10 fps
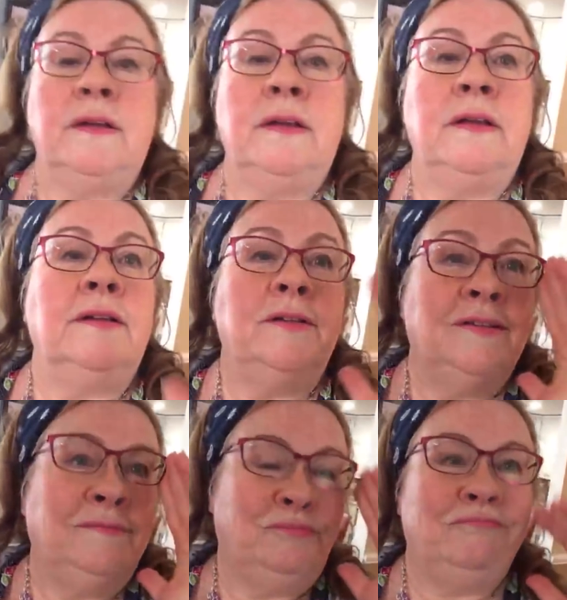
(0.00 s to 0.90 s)

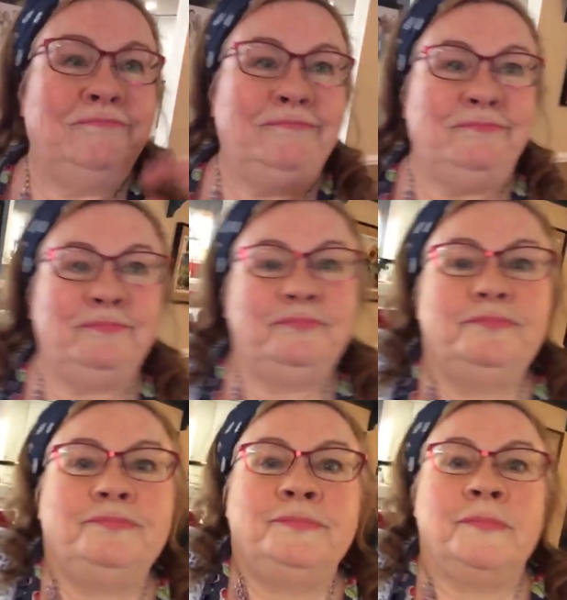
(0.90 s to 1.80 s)

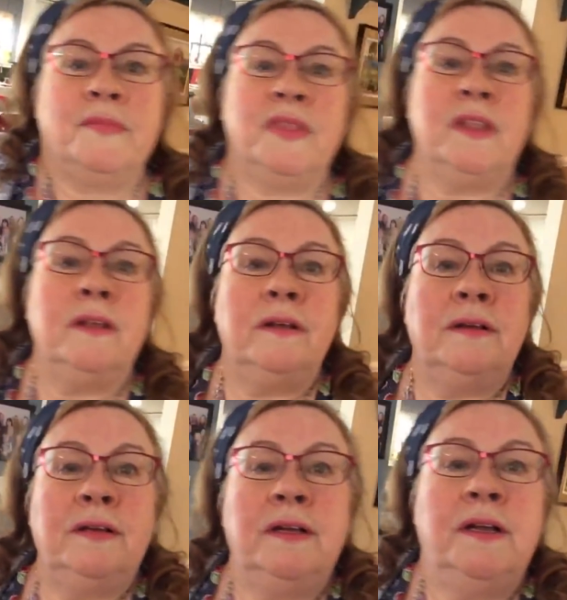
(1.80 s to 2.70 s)

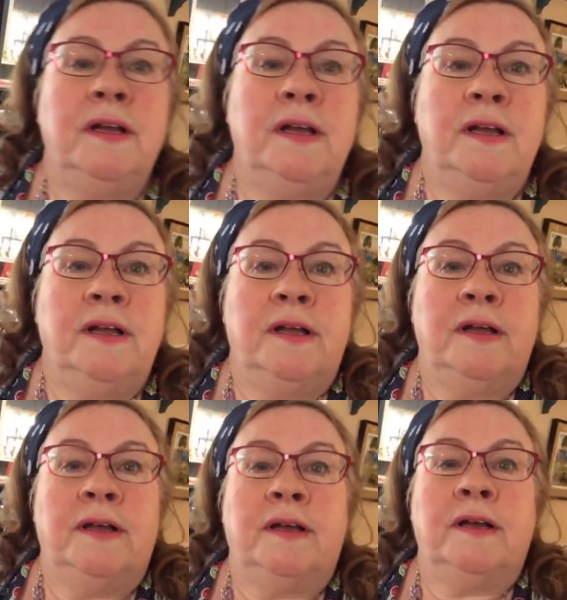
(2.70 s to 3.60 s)

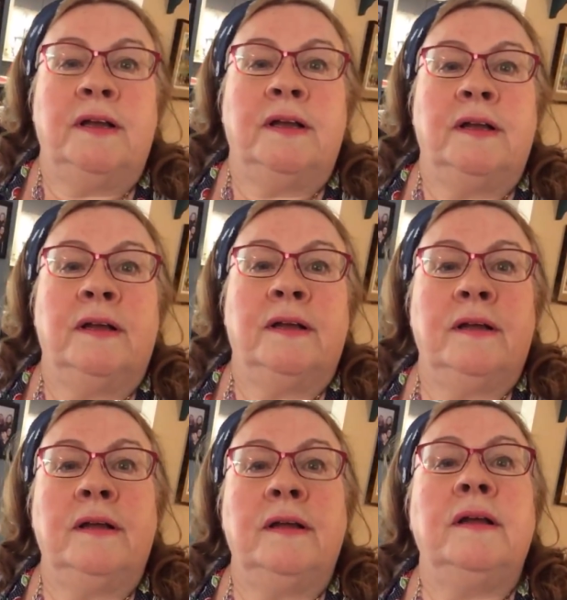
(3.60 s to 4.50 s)

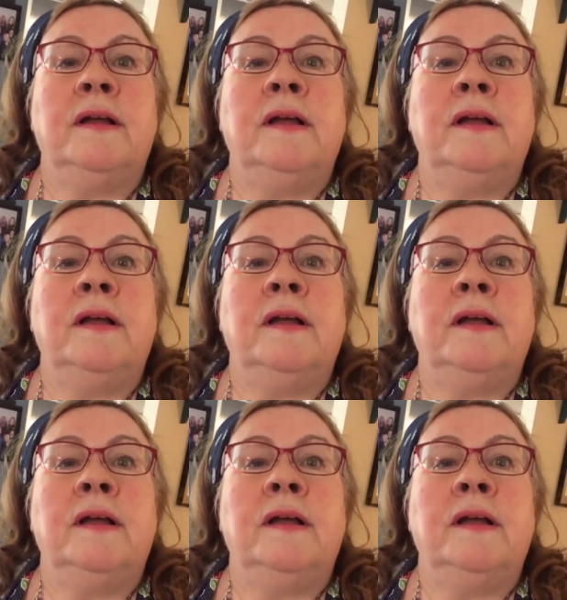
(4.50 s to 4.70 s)
Nothing is said.